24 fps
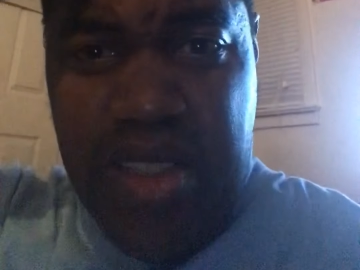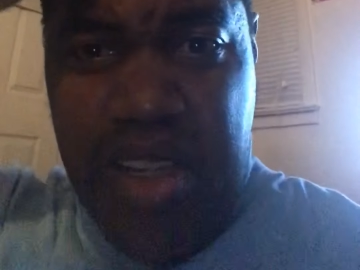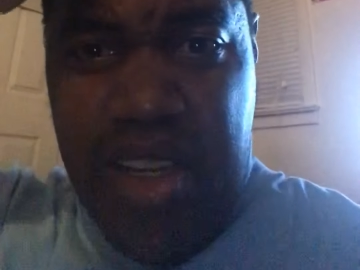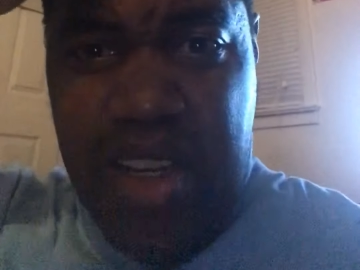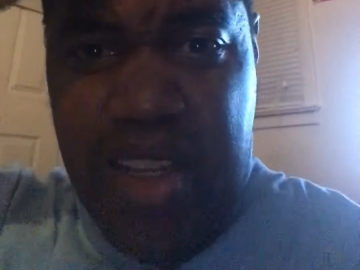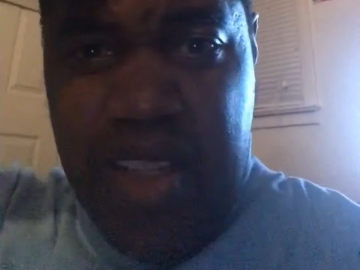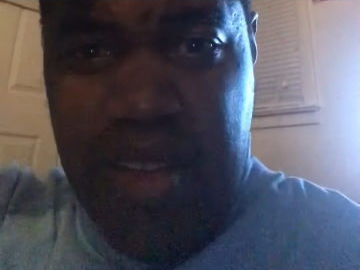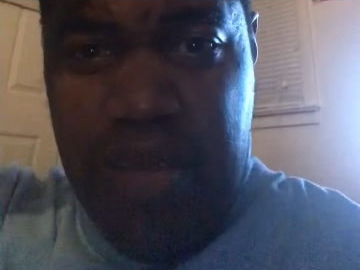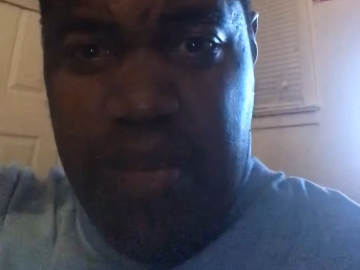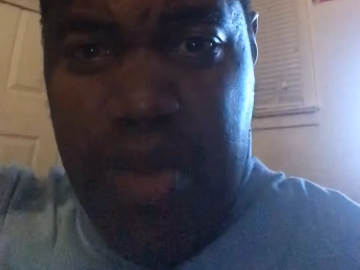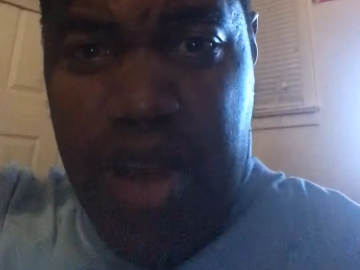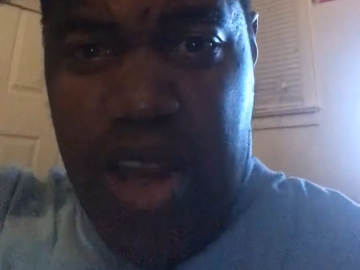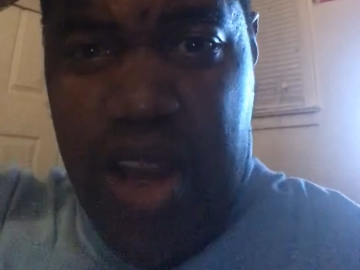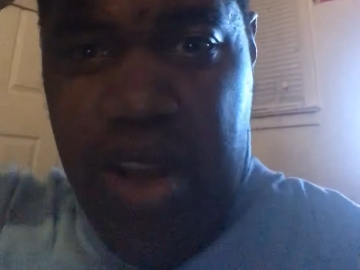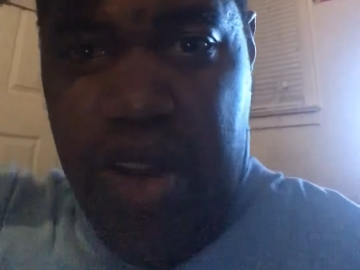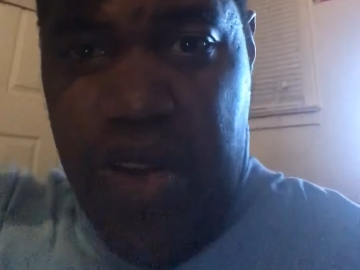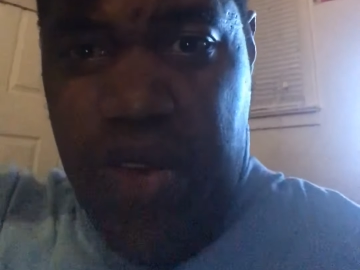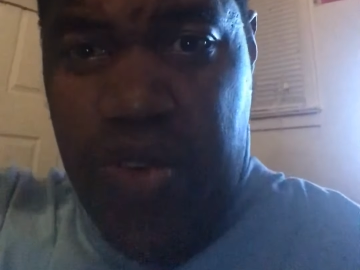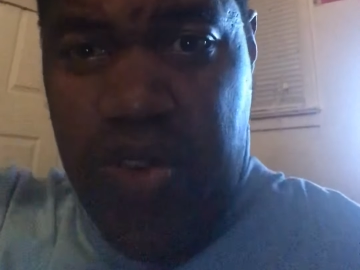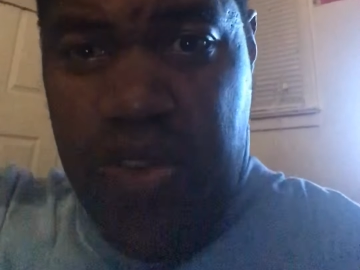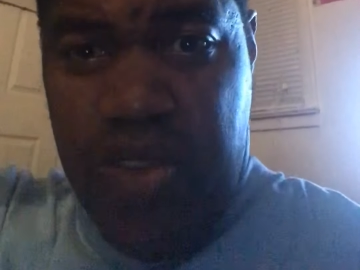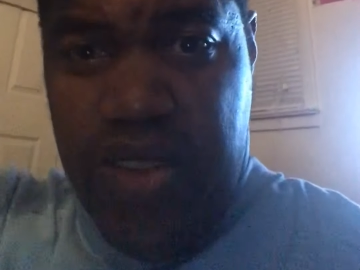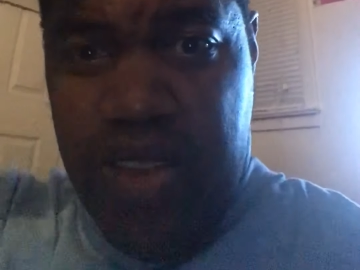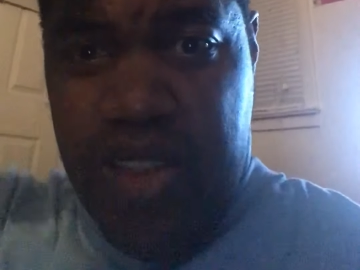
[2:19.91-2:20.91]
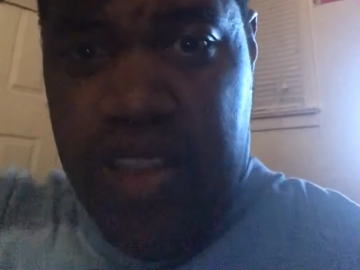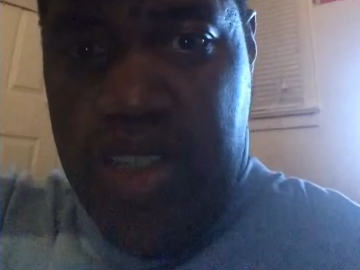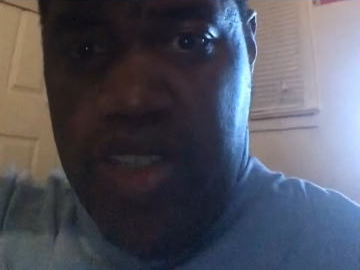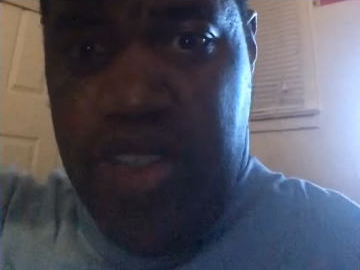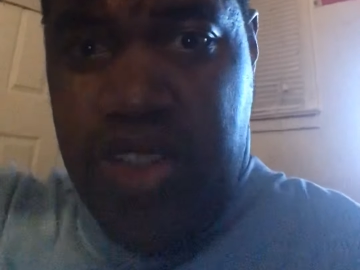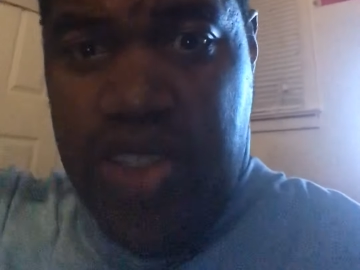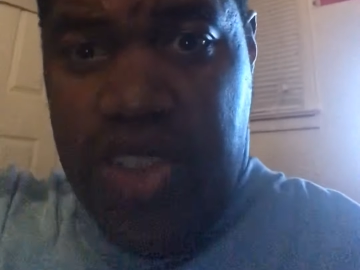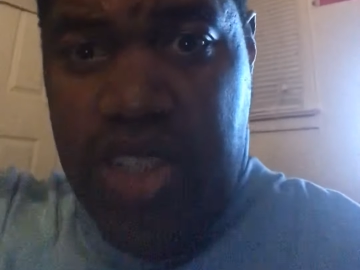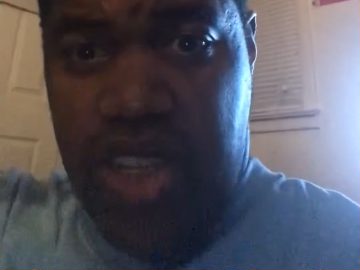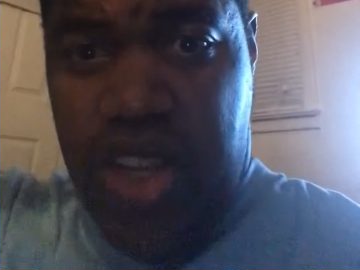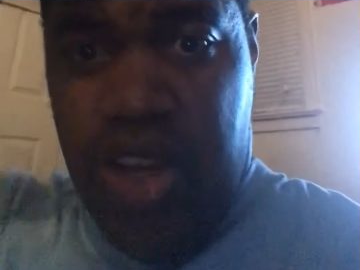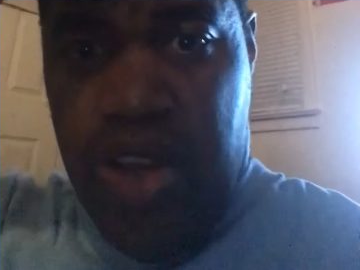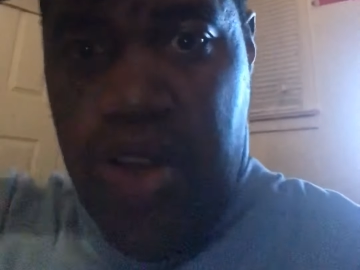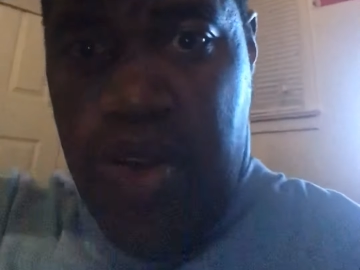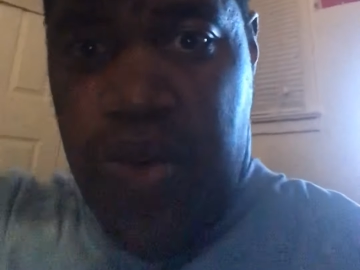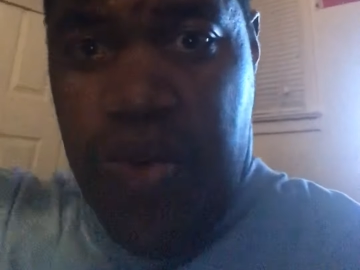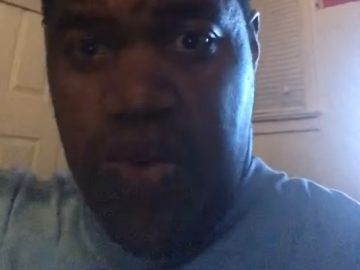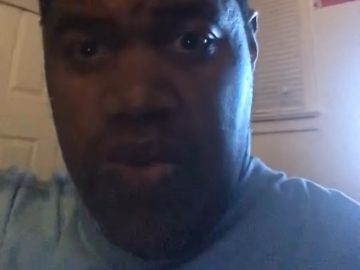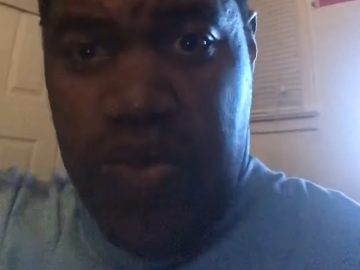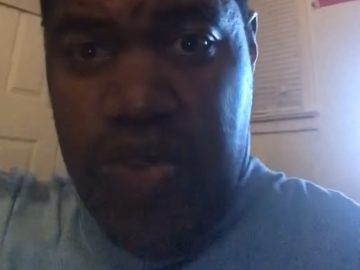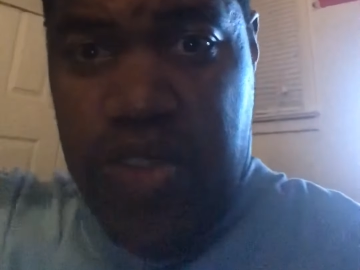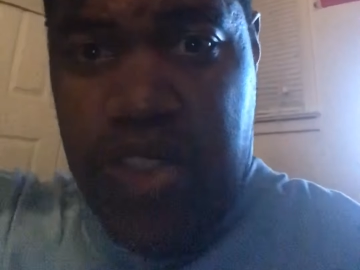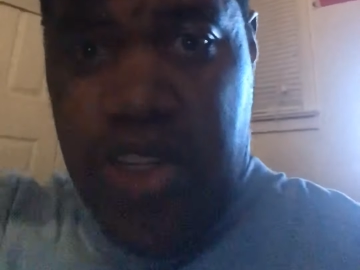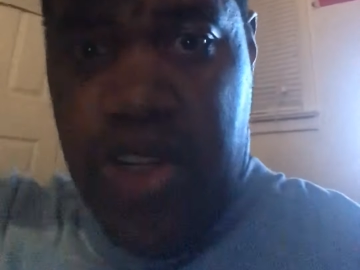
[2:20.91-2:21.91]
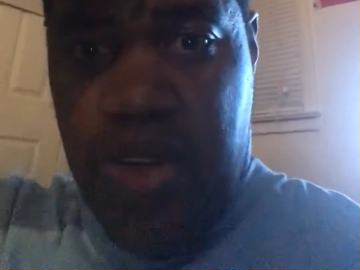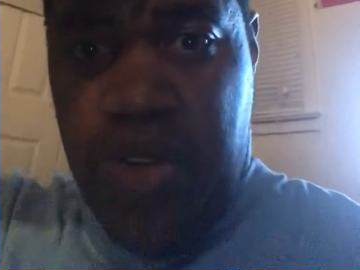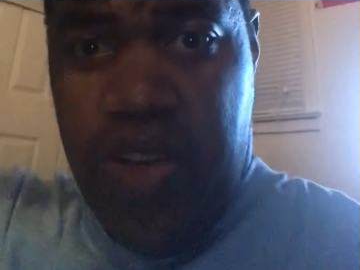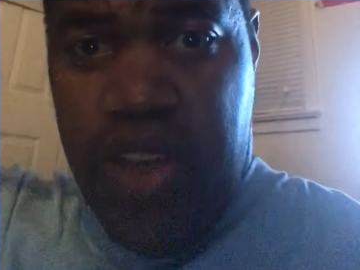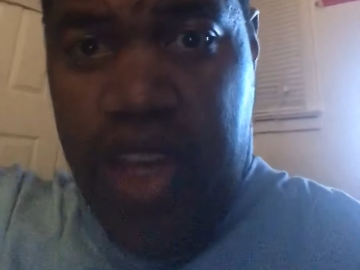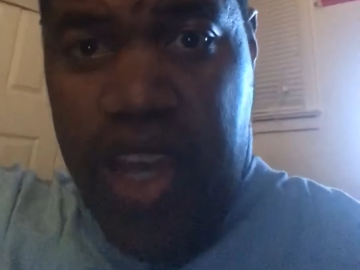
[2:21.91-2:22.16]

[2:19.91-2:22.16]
talking about on this show. So,